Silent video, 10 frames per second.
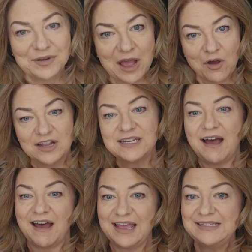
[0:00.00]
now on to
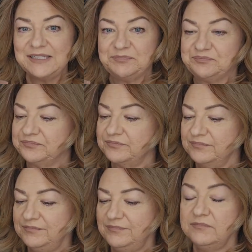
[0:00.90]
eyes.
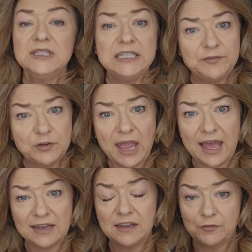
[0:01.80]
If you
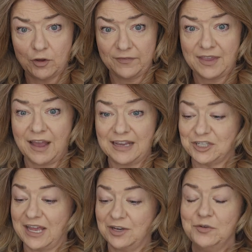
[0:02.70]
got the
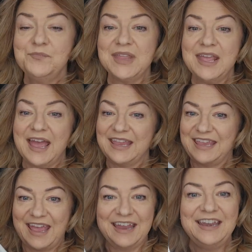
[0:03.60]
eyeshadow,
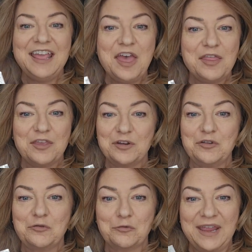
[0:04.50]
again, they're in
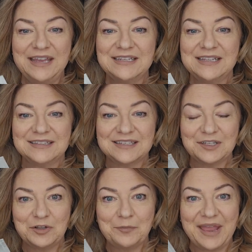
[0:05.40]
great
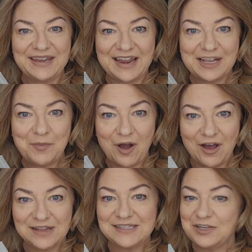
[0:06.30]
little magnetic
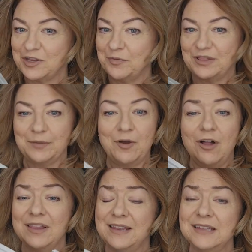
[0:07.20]
pods, and you can put them
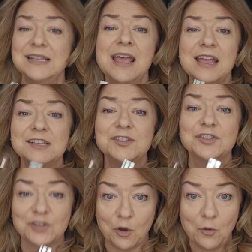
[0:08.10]
all in this. It's
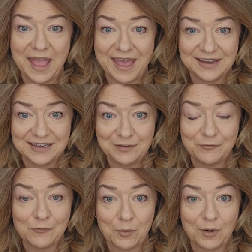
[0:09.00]
so handy
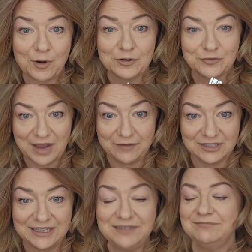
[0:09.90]
for
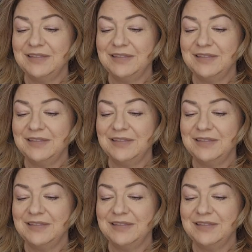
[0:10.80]
traveling.